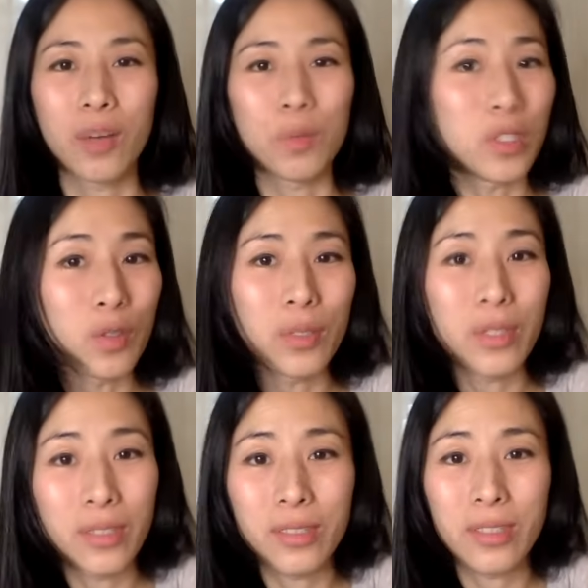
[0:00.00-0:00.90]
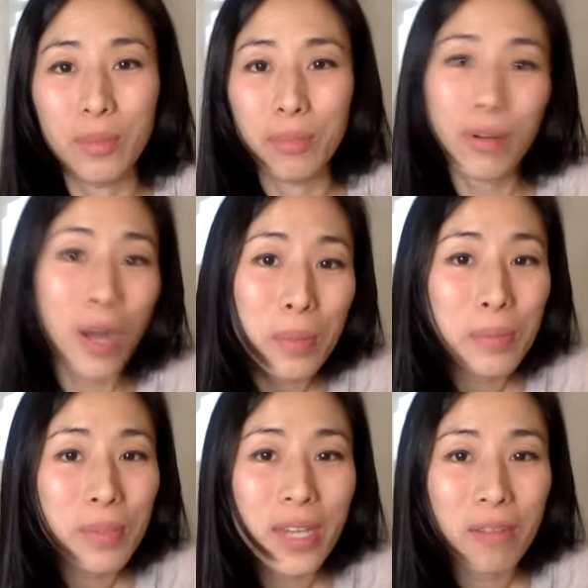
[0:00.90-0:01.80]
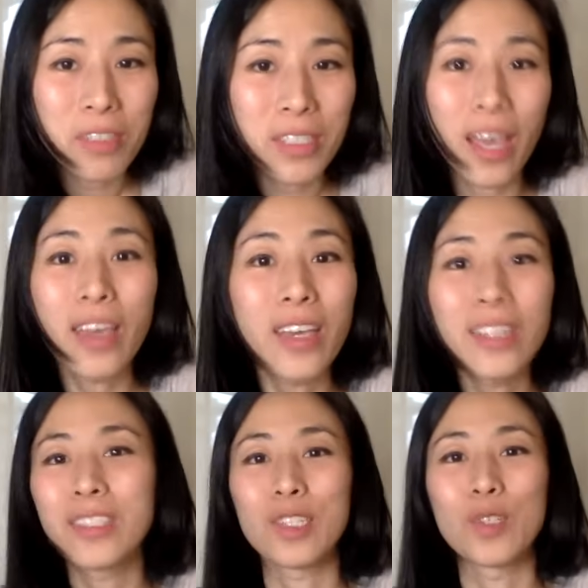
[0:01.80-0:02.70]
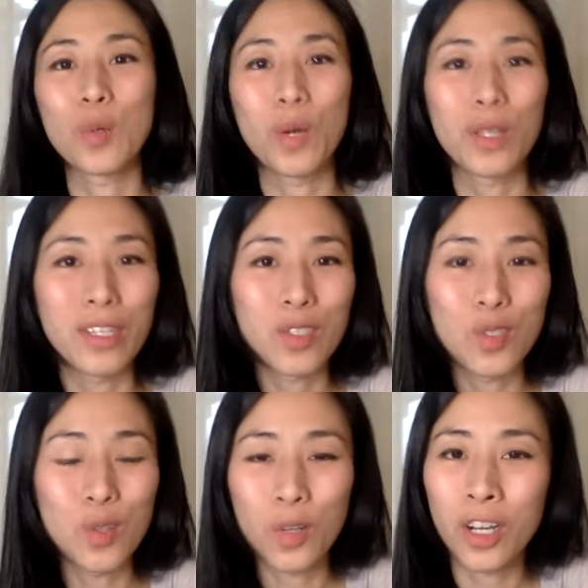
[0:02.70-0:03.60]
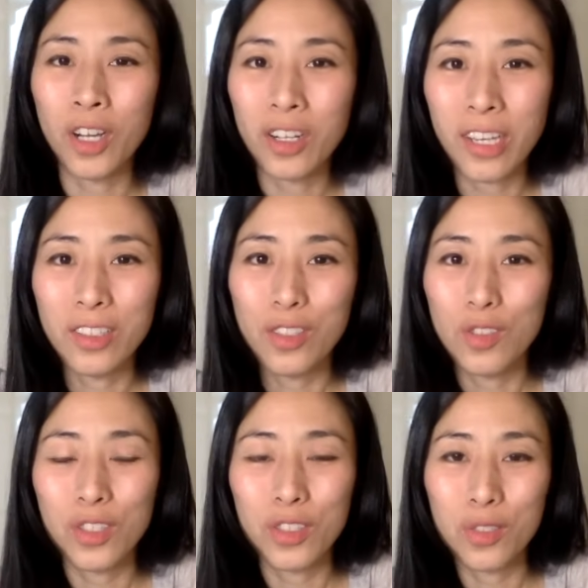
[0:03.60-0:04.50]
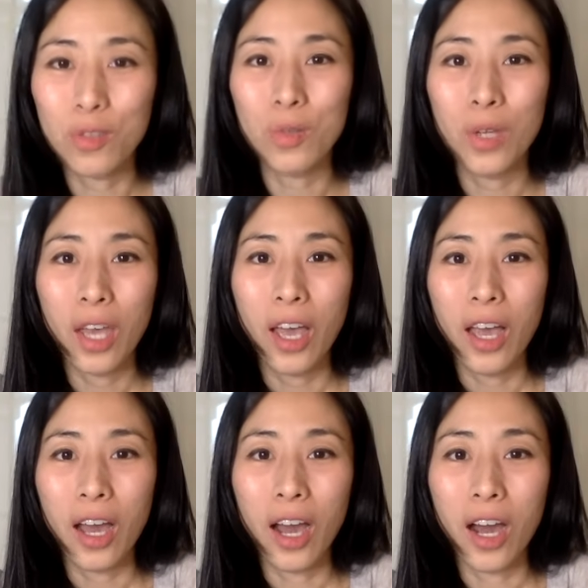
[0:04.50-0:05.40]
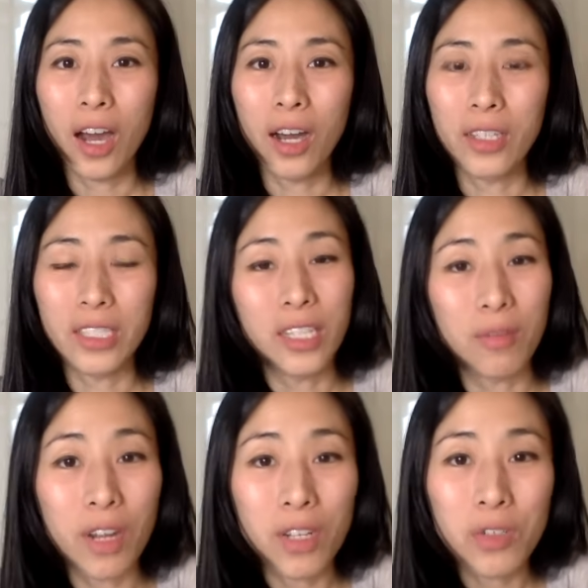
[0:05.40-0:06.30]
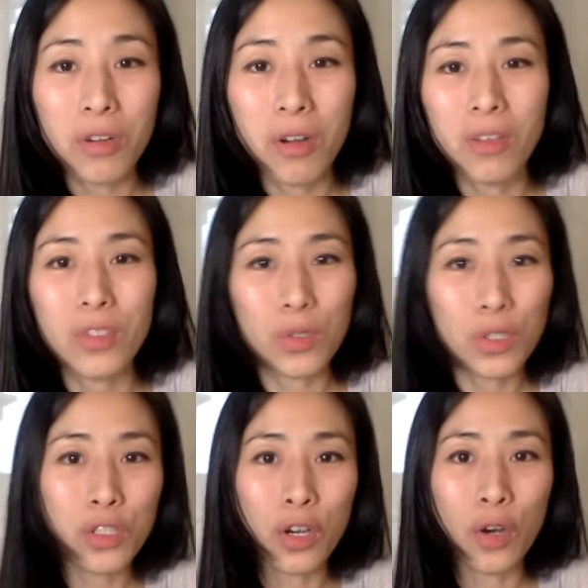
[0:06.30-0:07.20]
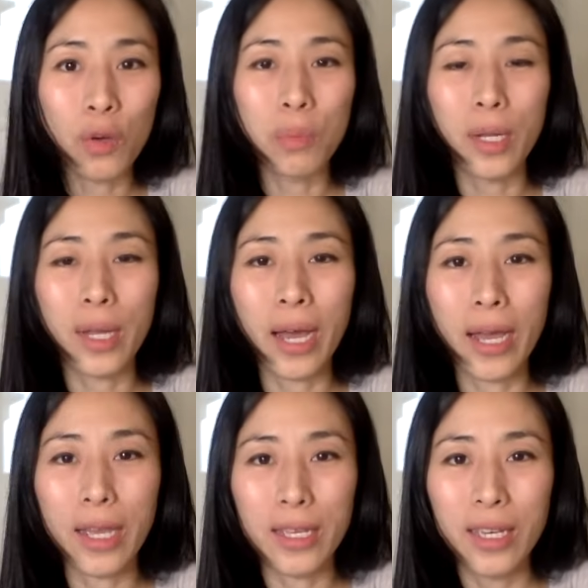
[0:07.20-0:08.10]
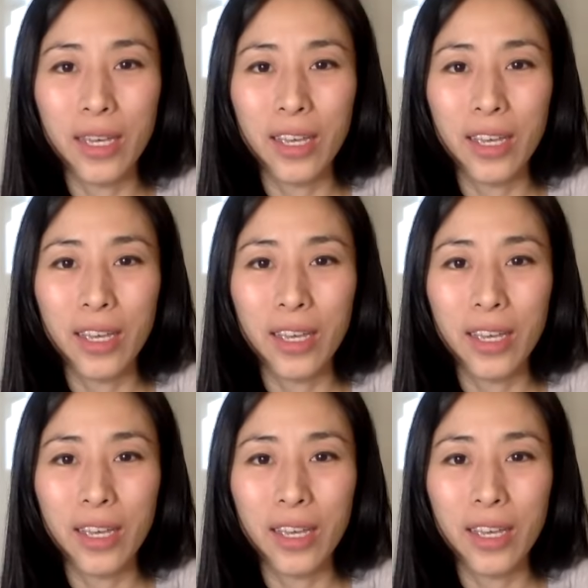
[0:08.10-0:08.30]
we use it probably every day, unless you don't cook and you just do eat at restaurants or to go. But I